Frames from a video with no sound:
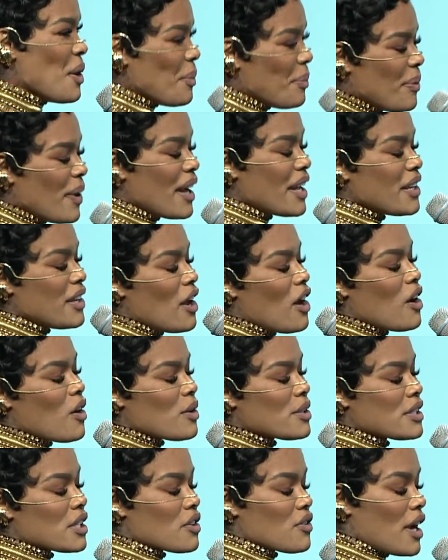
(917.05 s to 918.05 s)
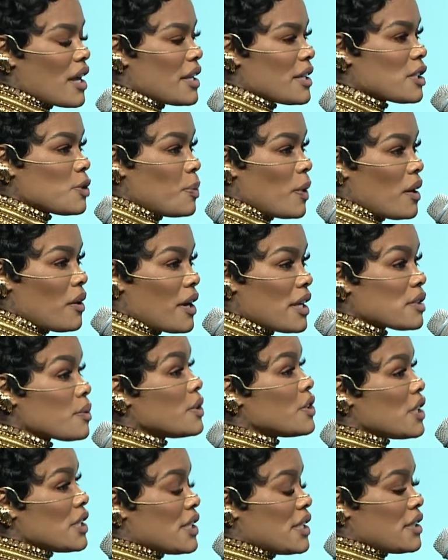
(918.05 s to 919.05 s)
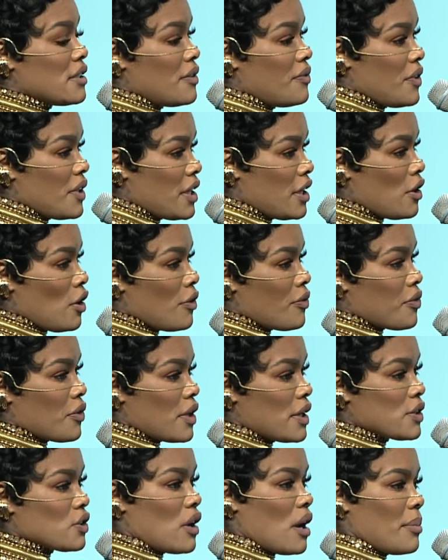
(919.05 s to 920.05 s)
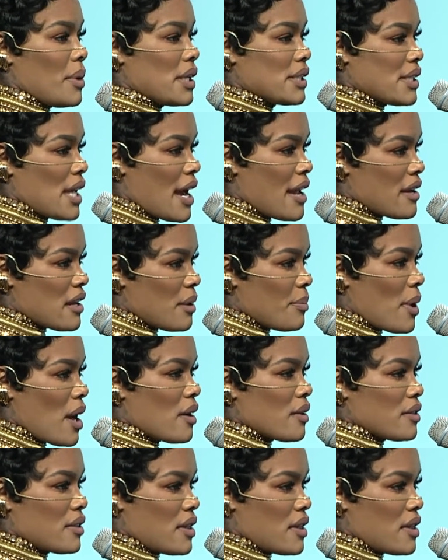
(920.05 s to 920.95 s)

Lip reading: But no, it was a great experience. We just did the video for it, so I'm excited about that.